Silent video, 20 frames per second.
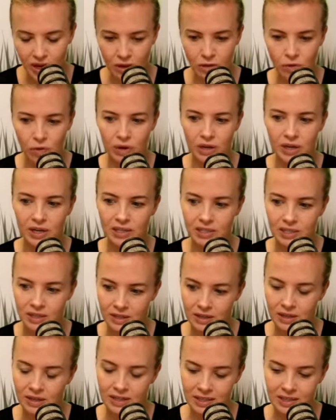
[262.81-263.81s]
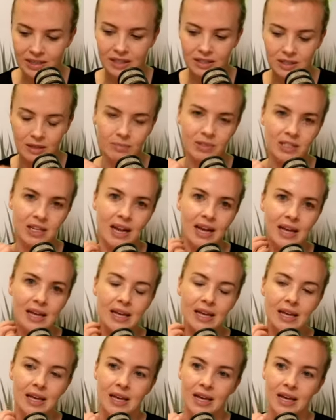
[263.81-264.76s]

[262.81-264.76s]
a lot of criticism tonight